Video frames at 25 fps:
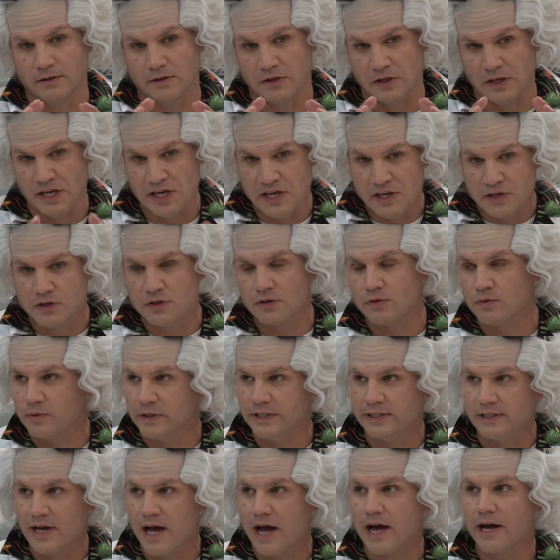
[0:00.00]
he could
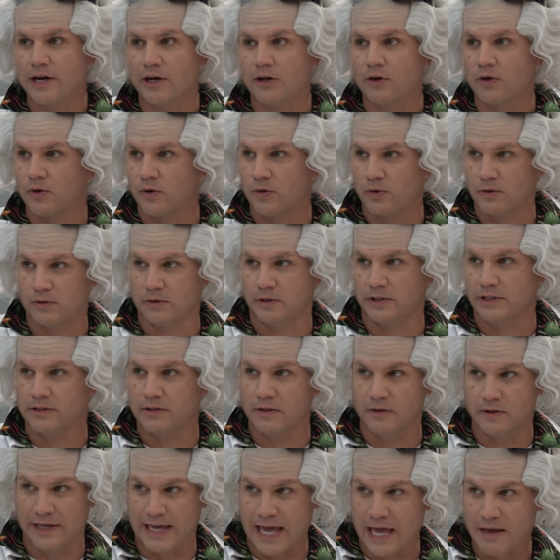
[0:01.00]
retire early.
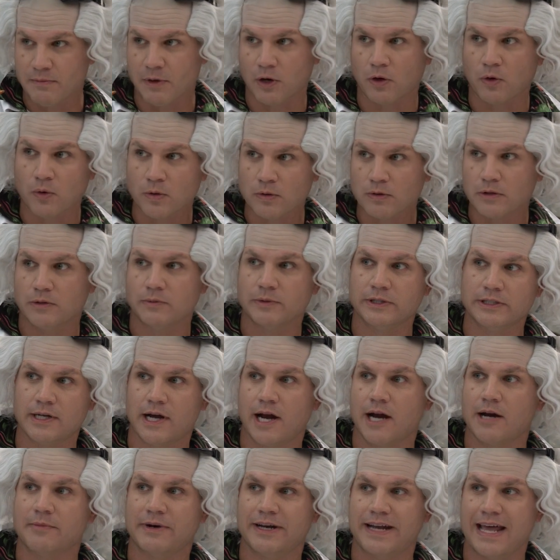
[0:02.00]
So they gave him an early
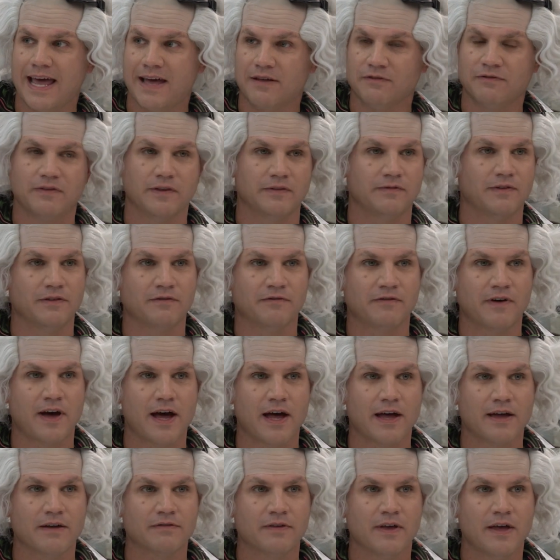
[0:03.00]
retirement at
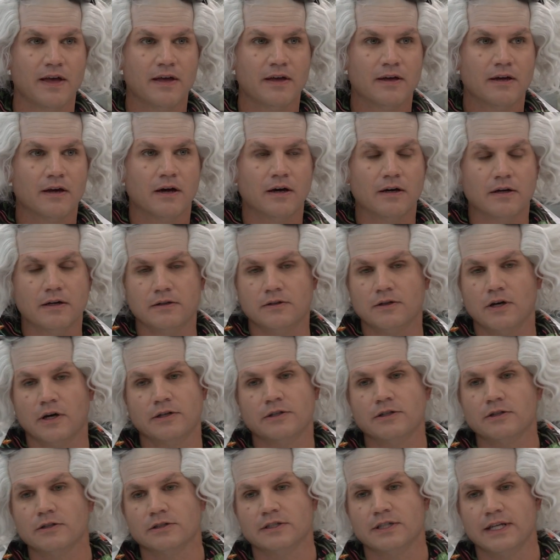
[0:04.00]
55.
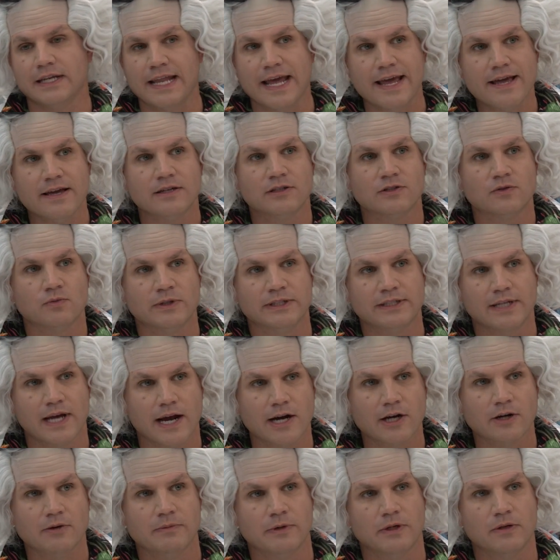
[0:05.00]
Under today's
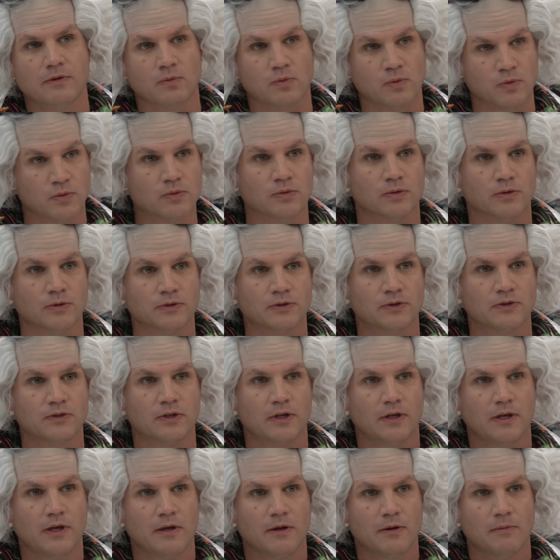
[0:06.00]
retirement
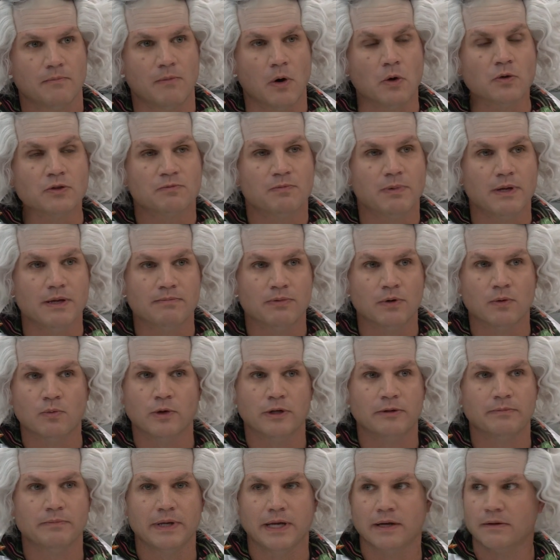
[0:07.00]
rules, most people
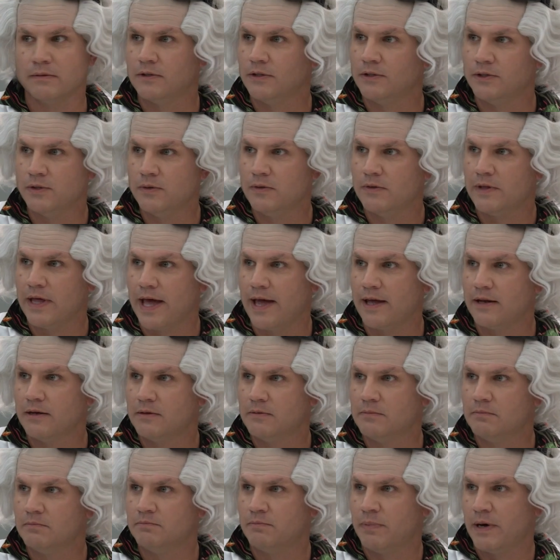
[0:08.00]
wouldn't be able to do that.
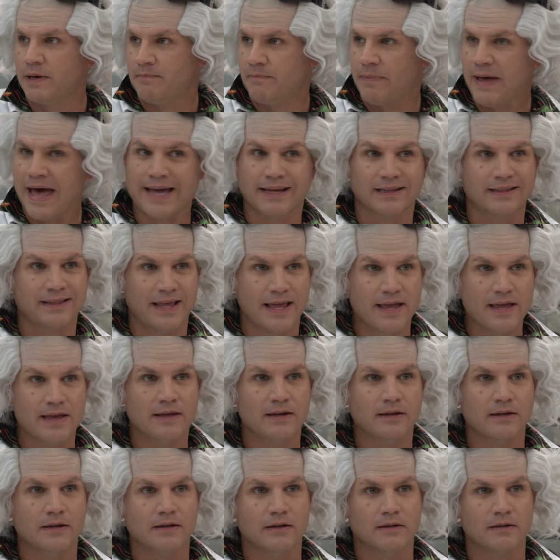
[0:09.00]
But back
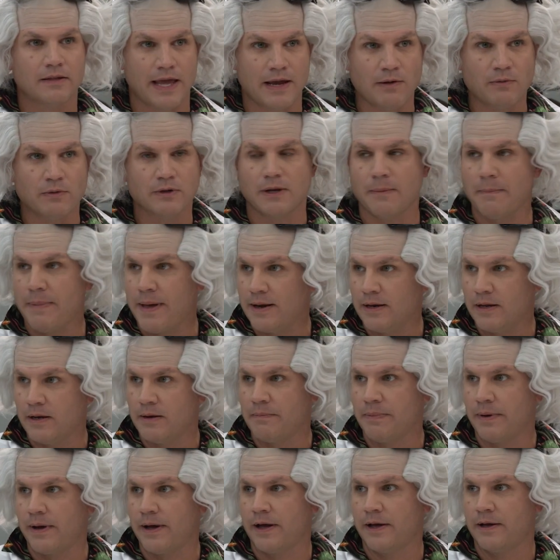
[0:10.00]
then, they were dependent
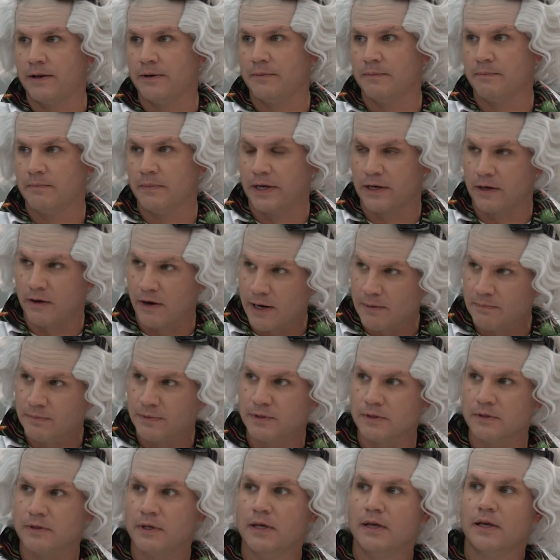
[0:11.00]
upon my
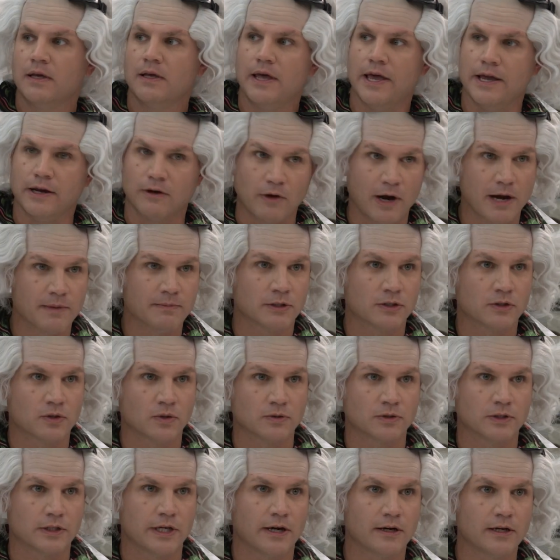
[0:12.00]
grandpa and grandma's
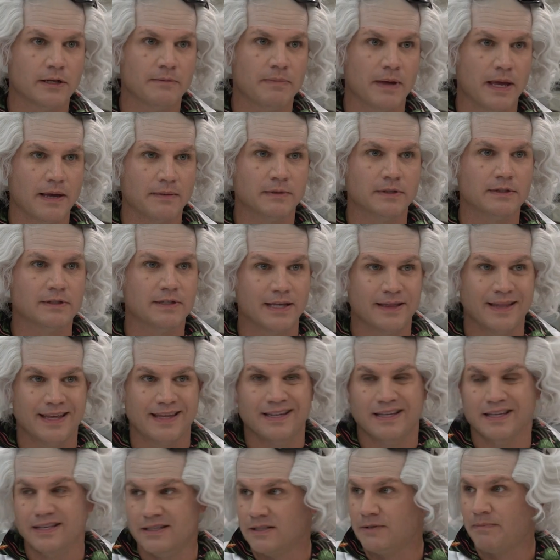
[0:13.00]
Social Security payments and
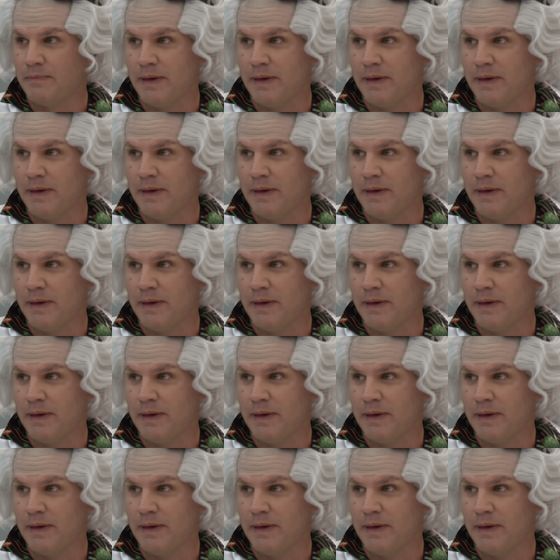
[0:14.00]
then his